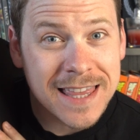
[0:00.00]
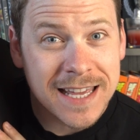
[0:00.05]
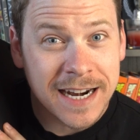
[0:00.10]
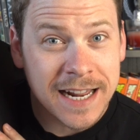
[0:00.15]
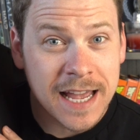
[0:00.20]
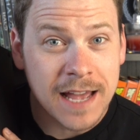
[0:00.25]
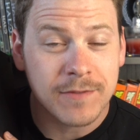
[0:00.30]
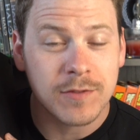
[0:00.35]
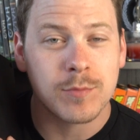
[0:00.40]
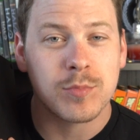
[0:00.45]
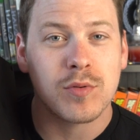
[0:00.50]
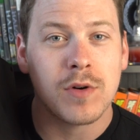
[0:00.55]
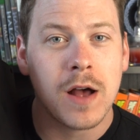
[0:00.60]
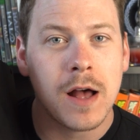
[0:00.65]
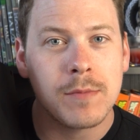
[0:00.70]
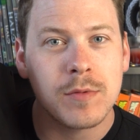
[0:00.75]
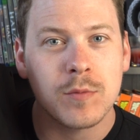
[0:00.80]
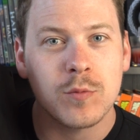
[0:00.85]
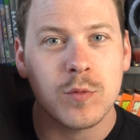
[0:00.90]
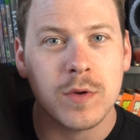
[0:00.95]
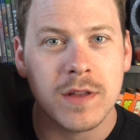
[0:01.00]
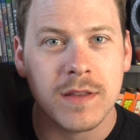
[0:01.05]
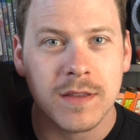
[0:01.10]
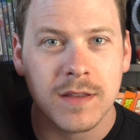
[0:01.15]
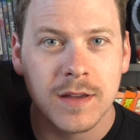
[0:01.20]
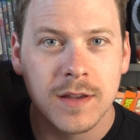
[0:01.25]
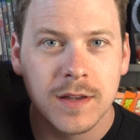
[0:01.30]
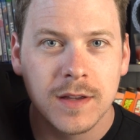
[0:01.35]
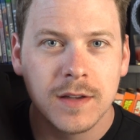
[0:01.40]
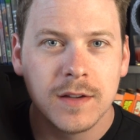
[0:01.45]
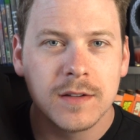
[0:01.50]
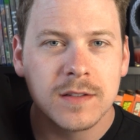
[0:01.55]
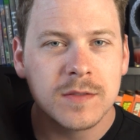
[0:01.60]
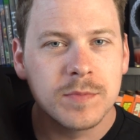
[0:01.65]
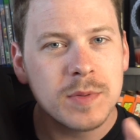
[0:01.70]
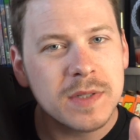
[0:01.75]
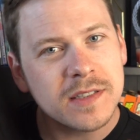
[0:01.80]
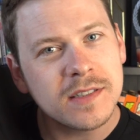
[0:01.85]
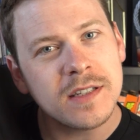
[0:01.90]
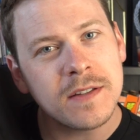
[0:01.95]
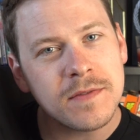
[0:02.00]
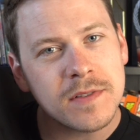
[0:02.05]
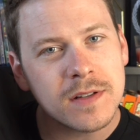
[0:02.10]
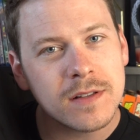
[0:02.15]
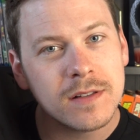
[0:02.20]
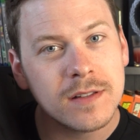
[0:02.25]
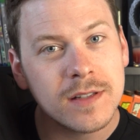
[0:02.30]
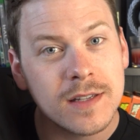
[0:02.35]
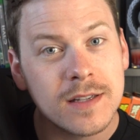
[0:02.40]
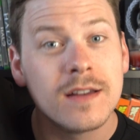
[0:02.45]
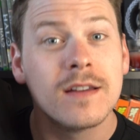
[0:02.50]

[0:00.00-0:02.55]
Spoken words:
that I have a problem with. Specifically,